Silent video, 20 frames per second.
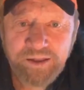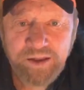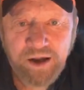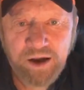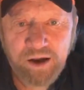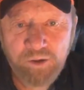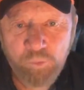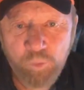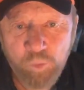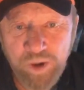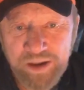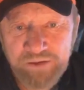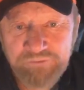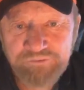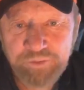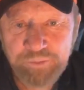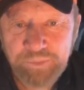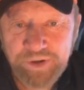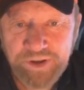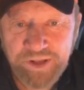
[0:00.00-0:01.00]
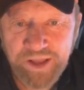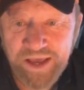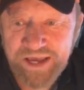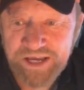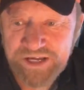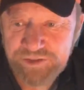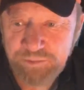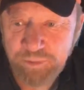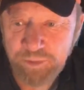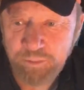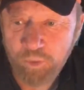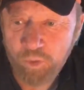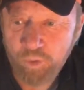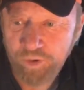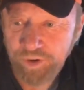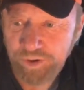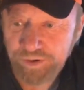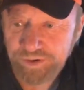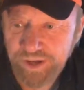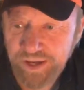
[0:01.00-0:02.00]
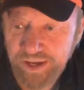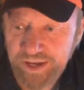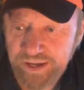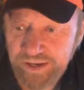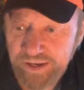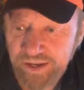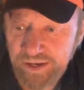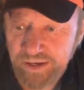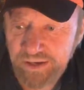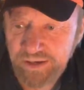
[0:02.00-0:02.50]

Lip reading: A week from today is Memorial Day, isn't it?